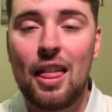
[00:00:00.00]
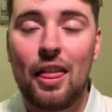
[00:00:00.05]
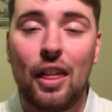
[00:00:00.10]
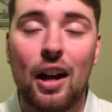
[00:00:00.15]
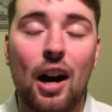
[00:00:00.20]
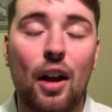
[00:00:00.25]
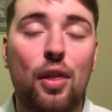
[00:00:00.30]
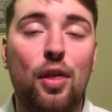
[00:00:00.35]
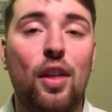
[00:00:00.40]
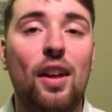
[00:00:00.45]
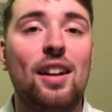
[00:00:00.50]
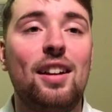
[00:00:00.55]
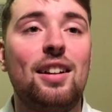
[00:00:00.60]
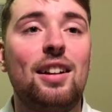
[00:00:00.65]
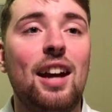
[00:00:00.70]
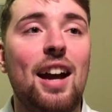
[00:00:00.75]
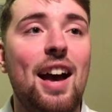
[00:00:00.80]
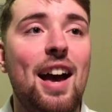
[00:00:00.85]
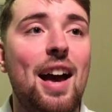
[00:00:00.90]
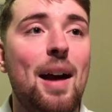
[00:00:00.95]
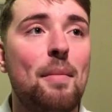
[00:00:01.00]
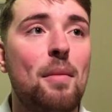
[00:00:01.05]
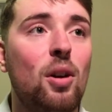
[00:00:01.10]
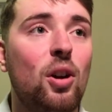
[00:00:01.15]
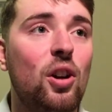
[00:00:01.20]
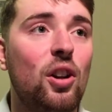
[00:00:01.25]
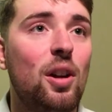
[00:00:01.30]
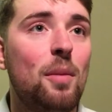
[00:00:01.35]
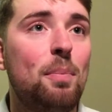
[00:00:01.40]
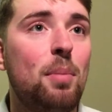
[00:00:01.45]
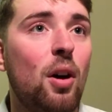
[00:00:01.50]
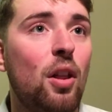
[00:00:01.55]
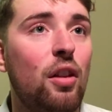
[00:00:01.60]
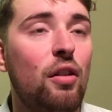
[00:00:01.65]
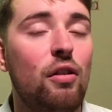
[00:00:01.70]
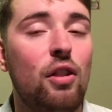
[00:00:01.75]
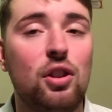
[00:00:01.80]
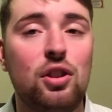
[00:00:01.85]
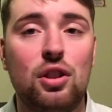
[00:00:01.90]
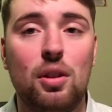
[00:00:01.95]
that I think um, are going to
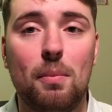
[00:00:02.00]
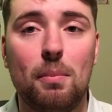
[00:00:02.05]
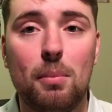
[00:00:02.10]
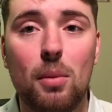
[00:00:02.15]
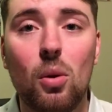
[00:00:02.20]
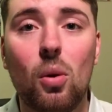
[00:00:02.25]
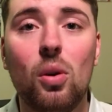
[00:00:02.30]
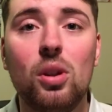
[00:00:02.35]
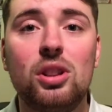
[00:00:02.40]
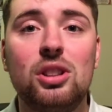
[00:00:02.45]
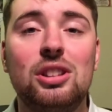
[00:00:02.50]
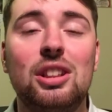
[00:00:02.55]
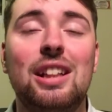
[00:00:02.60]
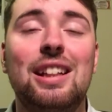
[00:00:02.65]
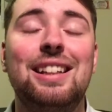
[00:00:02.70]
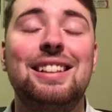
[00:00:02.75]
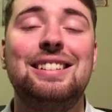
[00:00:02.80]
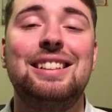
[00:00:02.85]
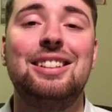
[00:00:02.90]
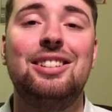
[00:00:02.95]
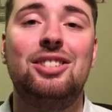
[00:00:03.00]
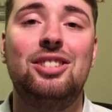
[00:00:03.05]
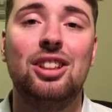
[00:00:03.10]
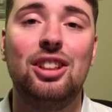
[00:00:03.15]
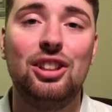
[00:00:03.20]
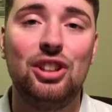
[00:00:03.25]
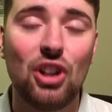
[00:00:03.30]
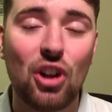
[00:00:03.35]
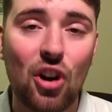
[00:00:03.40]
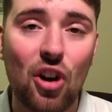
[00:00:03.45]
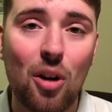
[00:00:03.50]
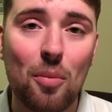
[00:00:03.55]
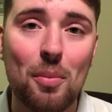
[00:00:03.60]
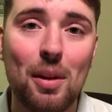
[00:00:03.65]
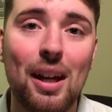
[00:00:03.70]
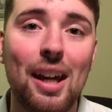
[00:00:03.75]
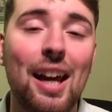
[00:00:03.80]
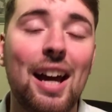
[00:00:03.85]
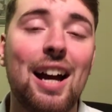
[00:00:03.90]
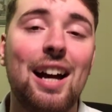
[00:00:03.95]
bother us the most is
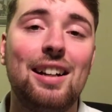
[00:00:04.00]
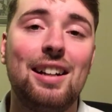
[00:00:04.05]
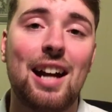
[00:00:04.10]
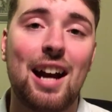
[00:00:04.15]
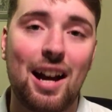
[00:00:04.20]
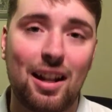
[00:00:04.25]
Diame and